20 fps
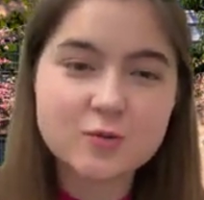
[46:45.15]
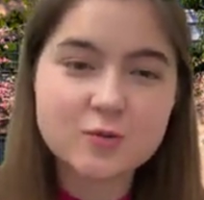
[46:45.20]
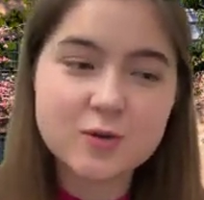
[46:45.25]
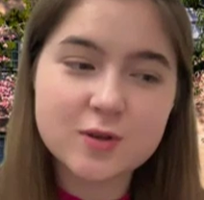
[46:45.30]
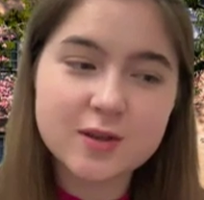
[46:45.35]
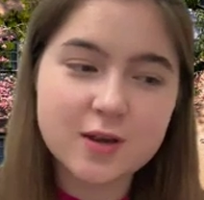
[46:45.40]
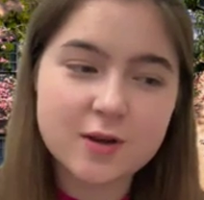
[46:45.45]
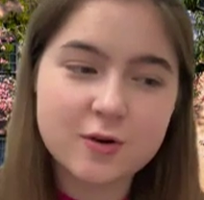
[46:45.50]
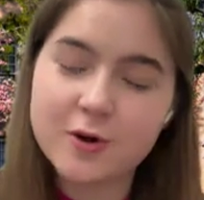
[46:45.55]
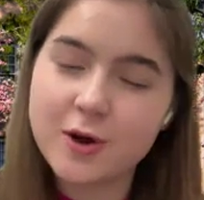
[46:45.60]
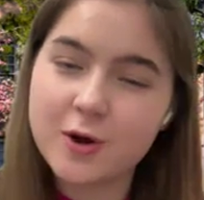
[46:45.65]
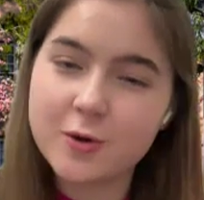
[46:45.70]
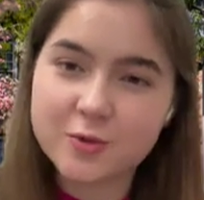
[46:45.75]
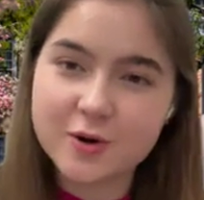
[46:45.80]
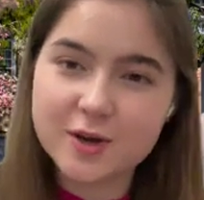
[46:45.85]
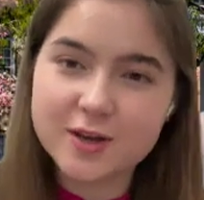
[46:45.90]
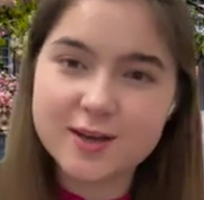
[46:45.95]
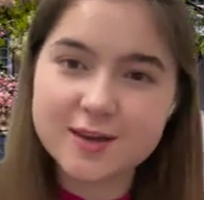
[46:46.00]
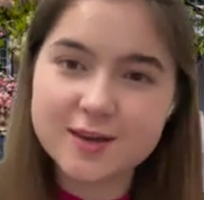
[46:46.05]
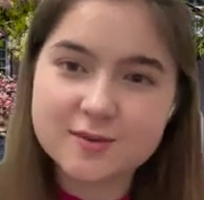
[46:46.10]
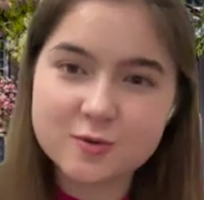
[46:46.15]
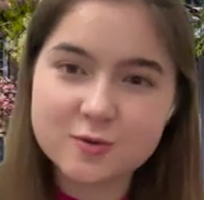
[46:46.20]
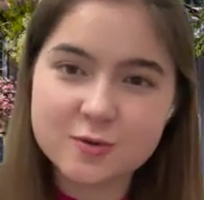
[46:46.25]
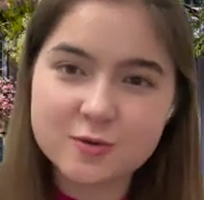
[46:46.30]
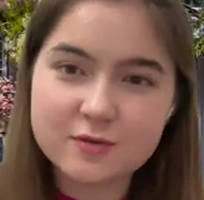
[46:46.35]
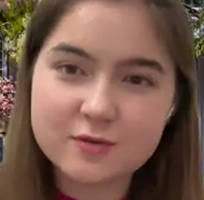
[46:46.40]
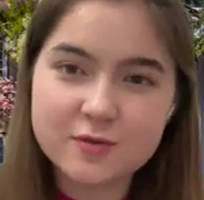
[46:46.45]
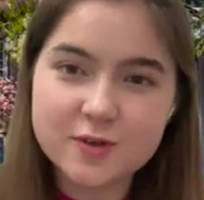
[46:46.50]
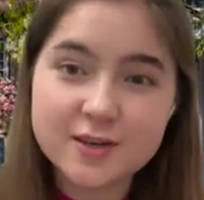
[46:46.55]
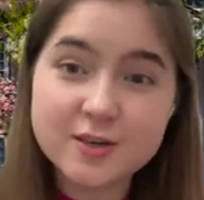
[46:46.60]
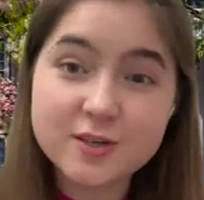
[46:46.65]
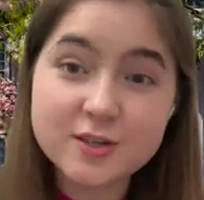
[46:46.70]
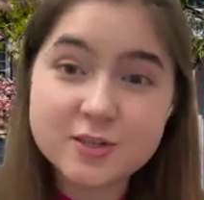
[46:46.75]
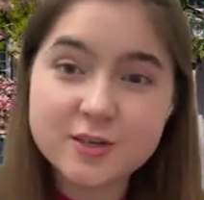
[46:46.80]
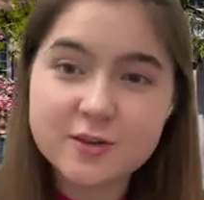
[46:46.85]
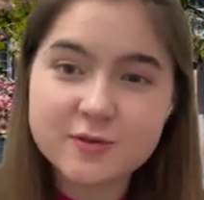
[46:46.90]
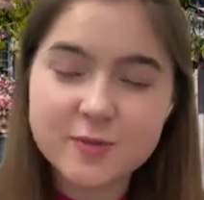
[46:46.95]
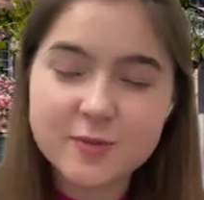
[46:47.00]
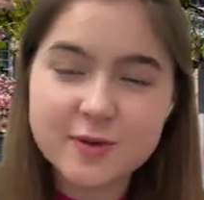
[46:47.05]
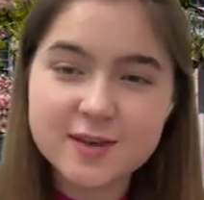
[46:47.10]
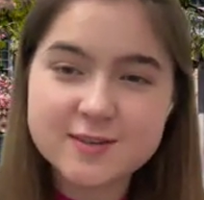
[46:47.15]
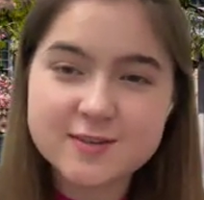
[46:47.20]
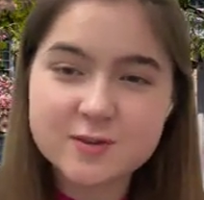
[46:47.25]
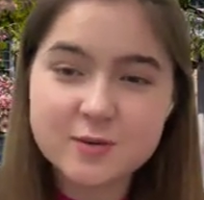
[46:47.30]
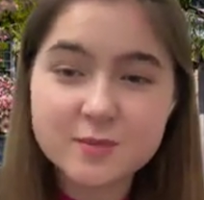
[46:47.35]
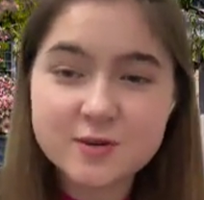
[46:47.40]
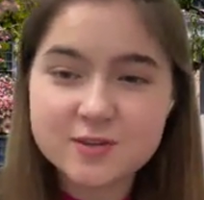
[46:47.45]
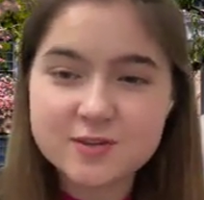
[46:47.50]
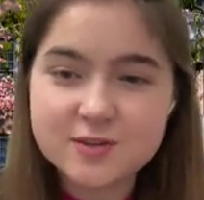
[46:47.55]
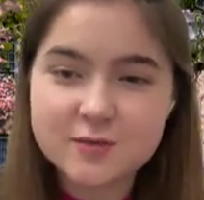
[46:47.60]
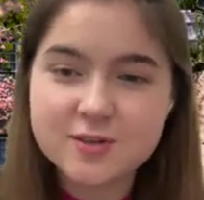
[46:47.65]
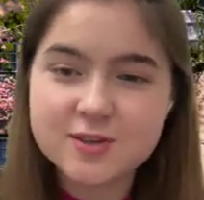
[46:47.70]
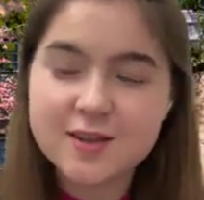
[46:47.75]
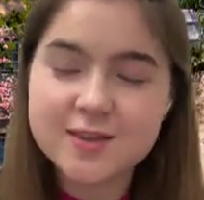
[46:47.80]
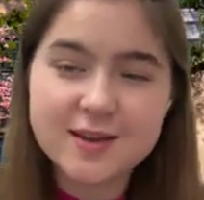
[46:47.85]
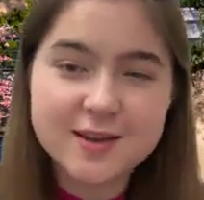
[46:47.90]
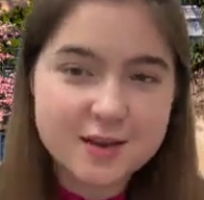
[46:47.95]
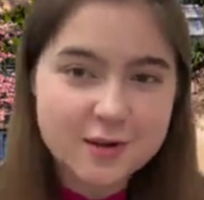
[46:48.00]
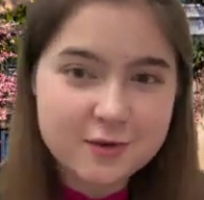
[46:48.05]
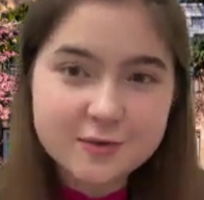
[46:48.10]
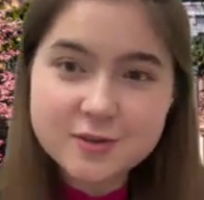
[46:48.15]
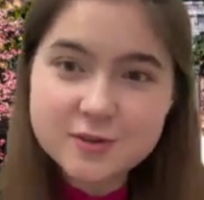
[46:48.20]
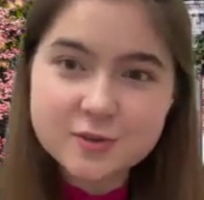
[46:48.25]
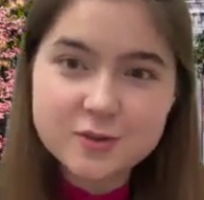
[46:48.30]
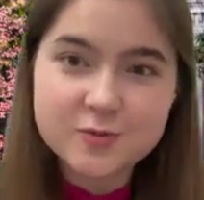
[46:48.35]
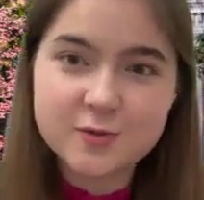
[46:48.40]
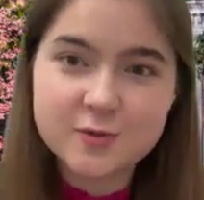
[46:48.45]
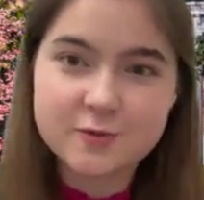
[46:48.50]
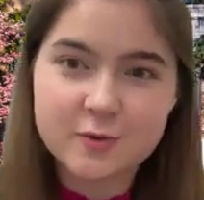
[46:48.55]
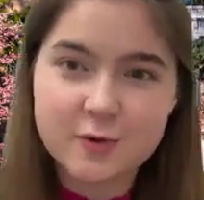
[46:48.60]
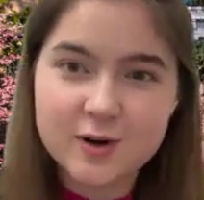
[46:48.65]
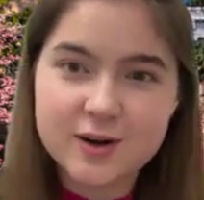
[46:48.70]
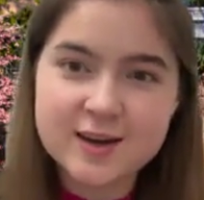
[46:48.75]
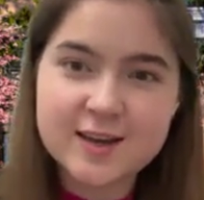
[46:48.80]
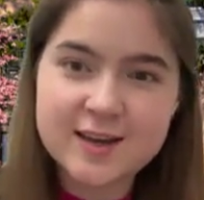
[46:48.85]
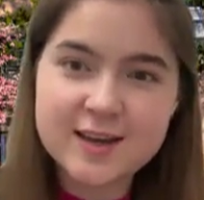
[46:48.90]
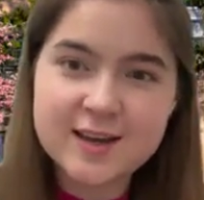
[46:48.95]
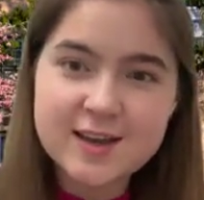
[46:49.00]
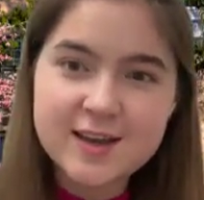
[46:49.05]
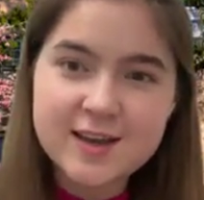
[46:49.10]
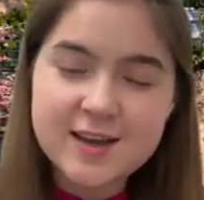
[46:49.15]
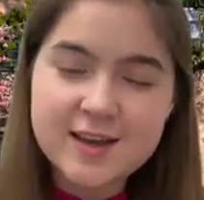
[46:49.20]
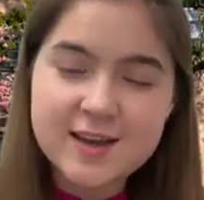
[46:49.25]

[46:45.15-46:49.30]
It's really a groundbreaking sort of initiative because nobody's ever done that kind of research before.